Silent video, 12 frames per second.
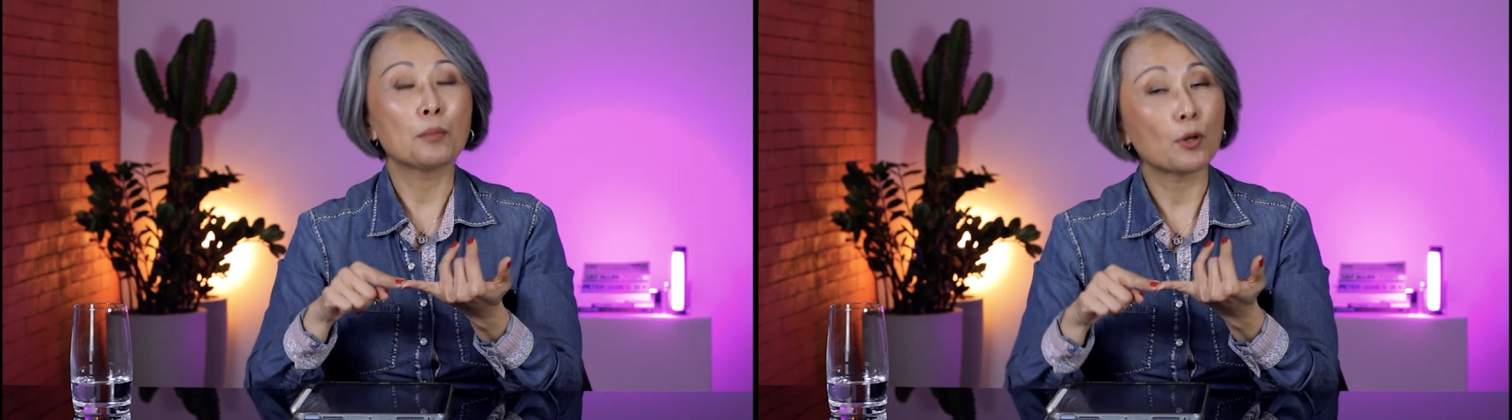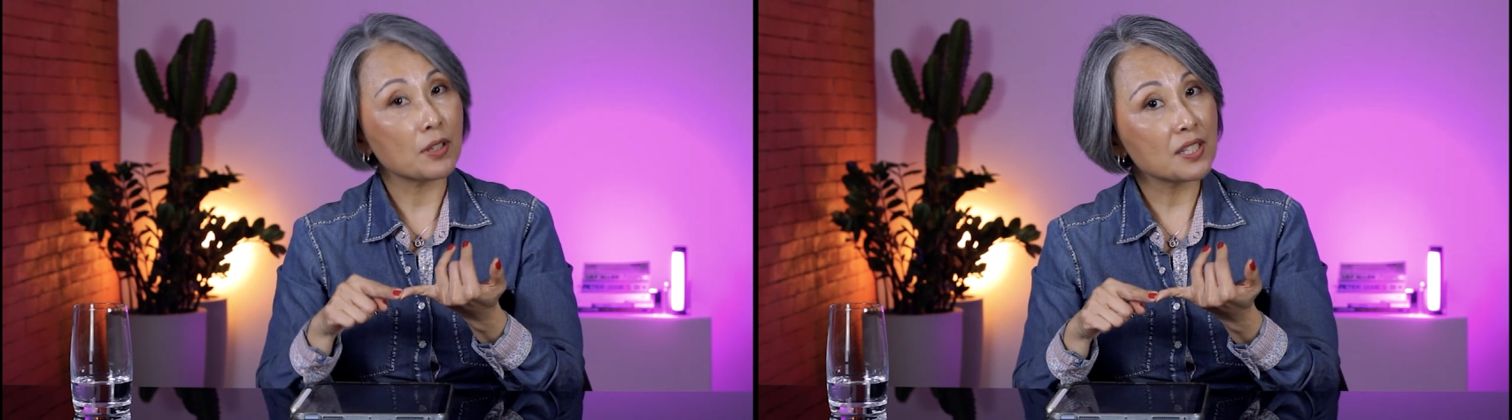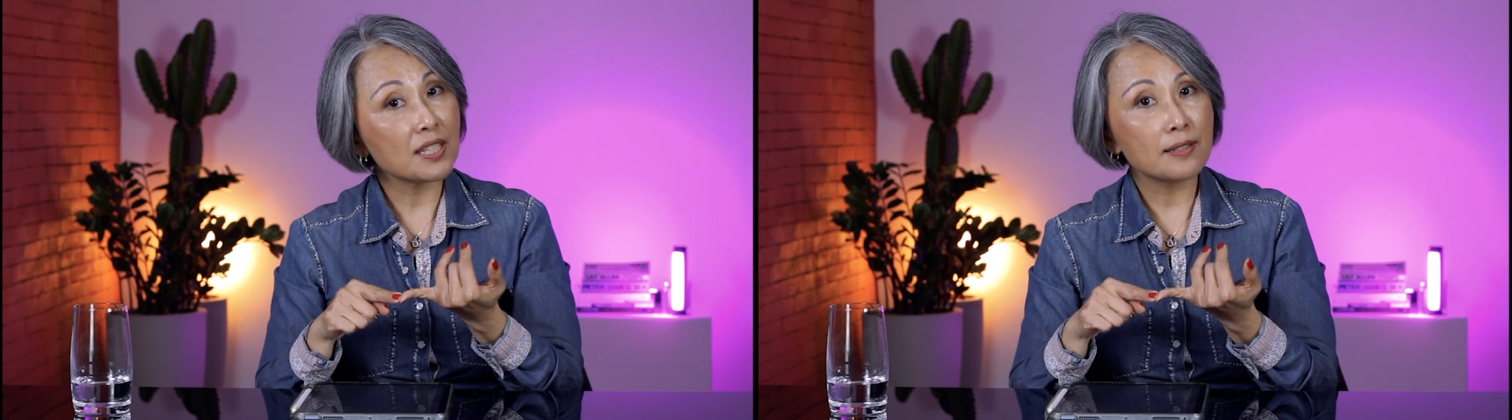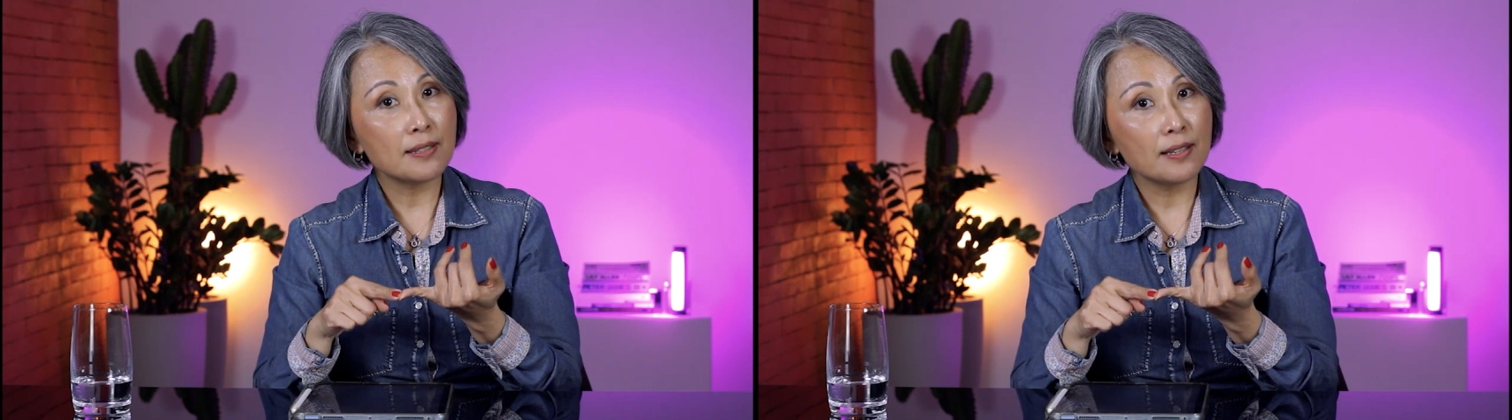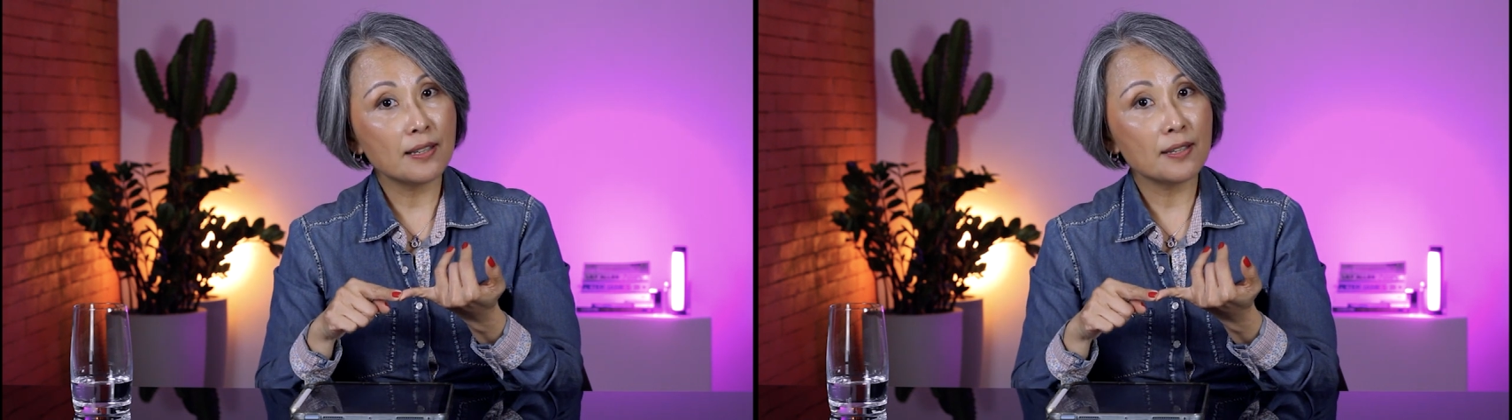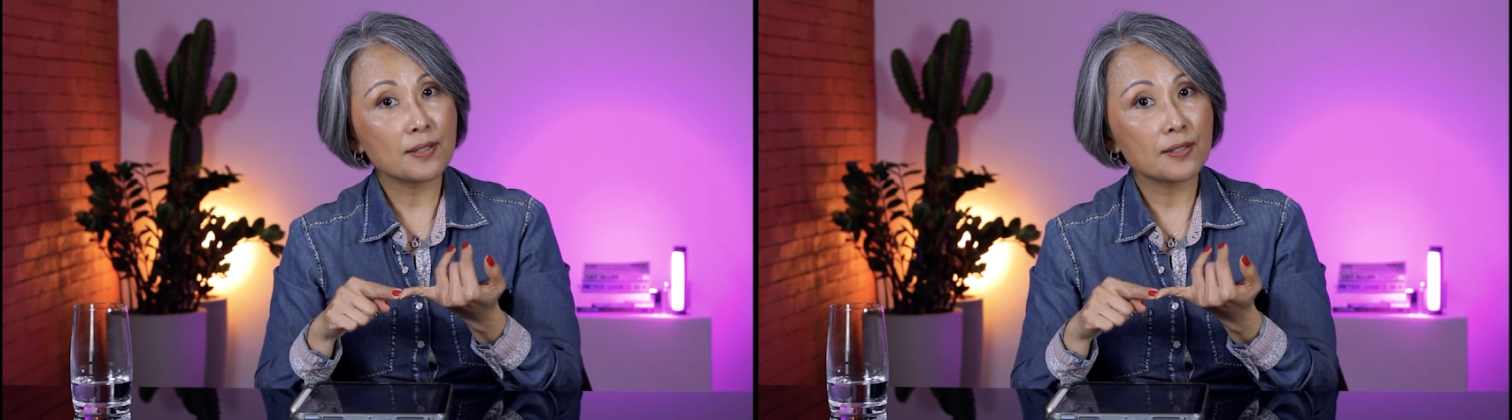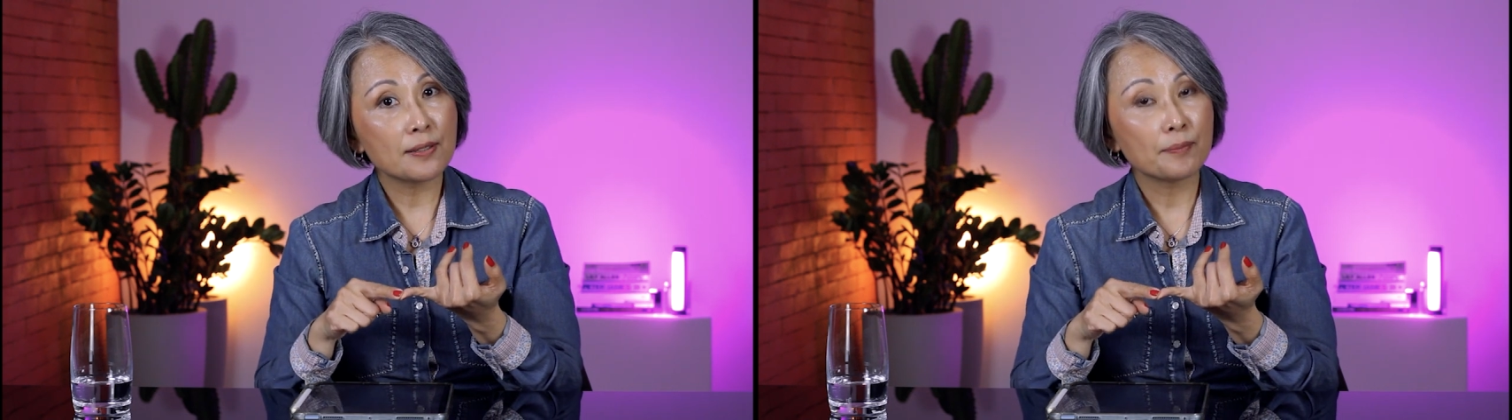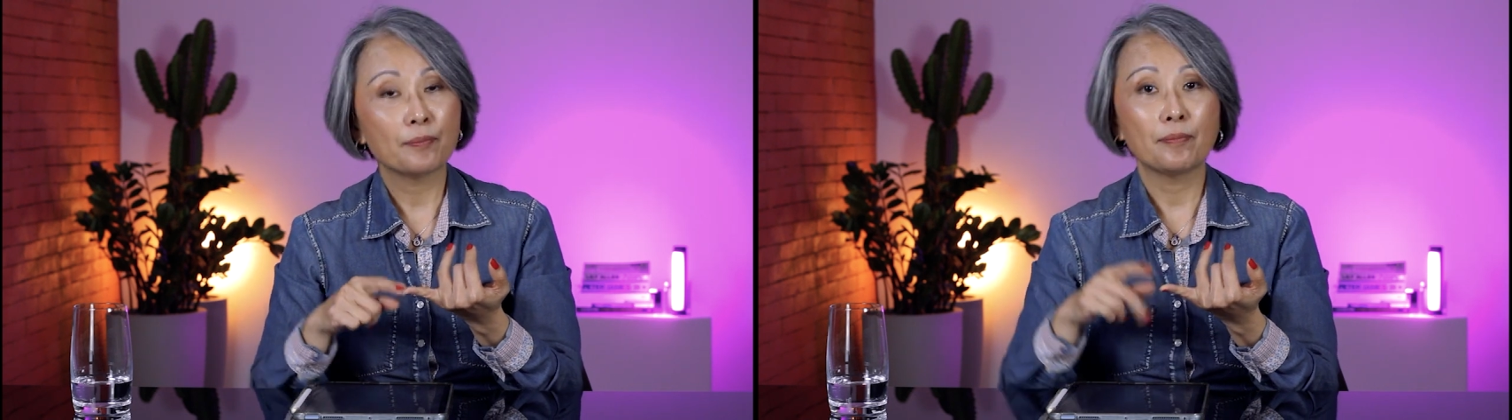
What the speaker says: processes